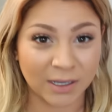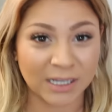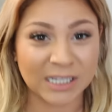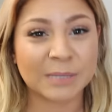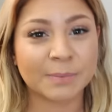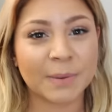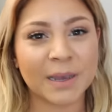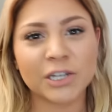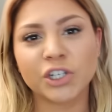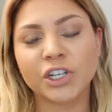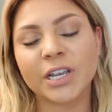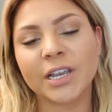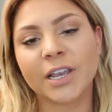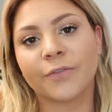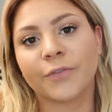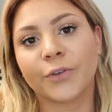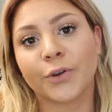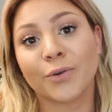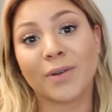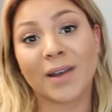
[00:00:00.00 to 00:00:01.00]
especially
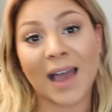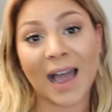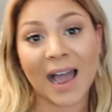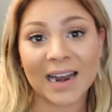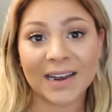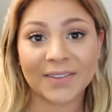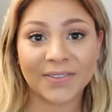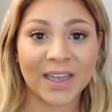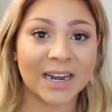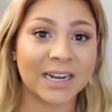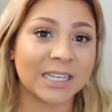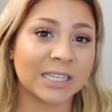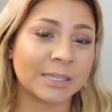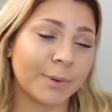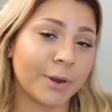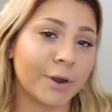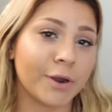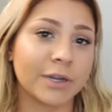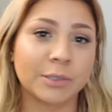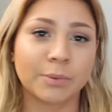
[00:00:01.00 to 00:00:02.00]
if you're not that
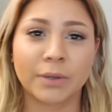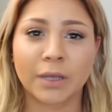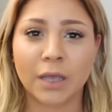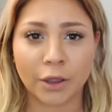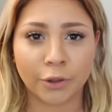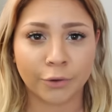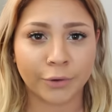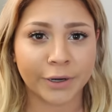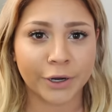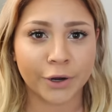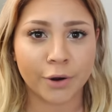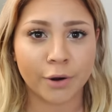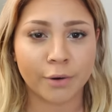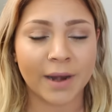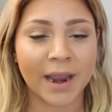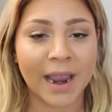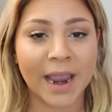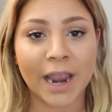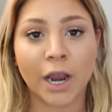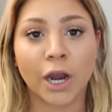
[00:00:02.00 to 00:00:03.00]
experienced with coloring your
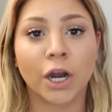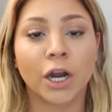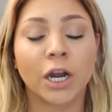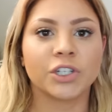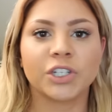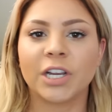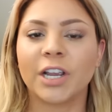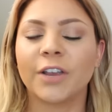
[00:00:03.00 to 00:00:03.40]
own hair.